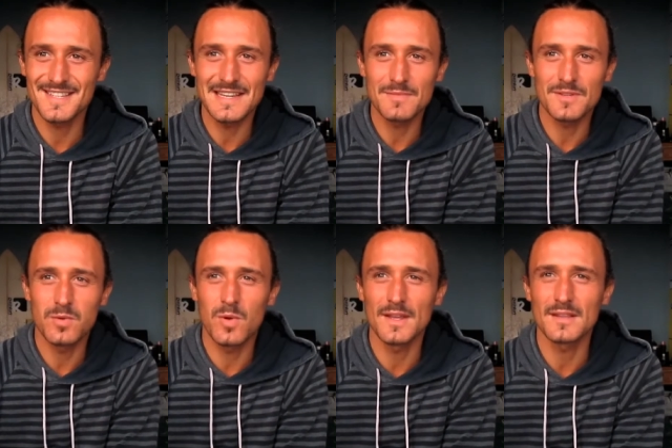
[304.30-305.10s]
seems
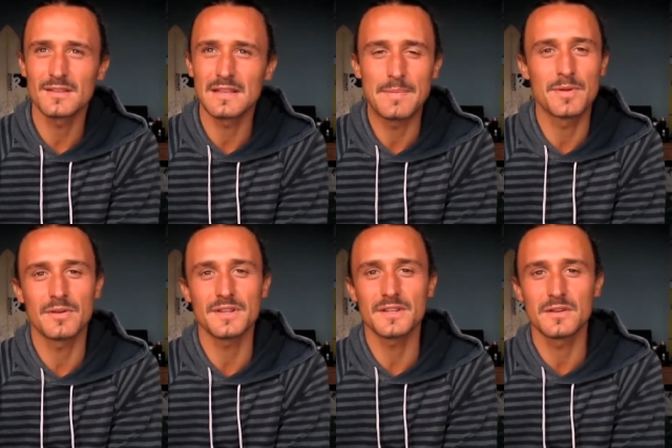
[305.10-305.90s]
quite
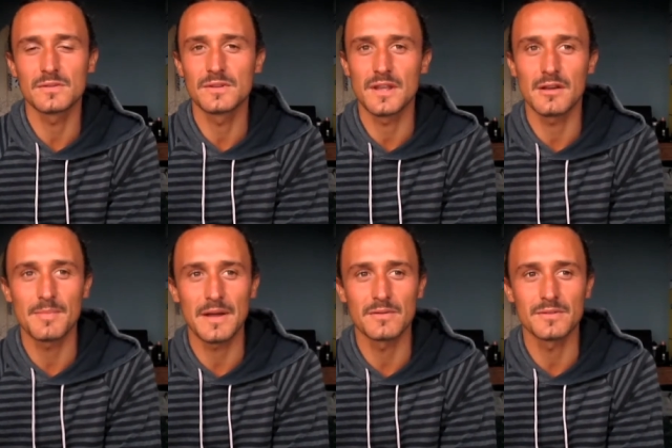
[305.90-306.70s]
hypocritical, you know,
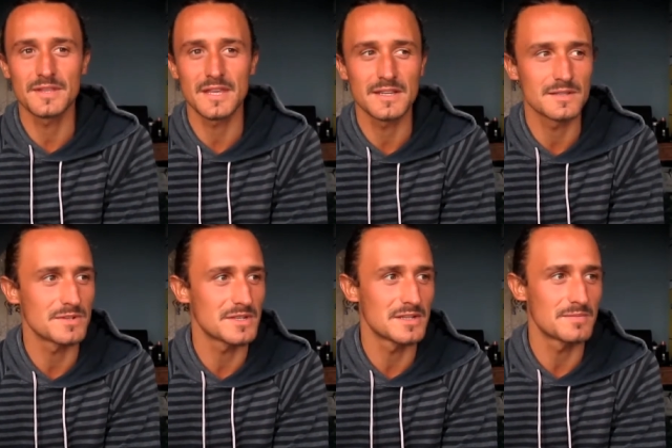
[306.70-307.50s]
about all the things
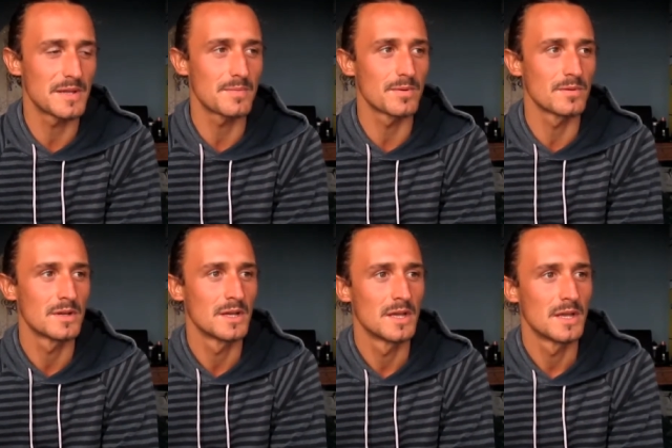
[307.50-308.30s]
which these people,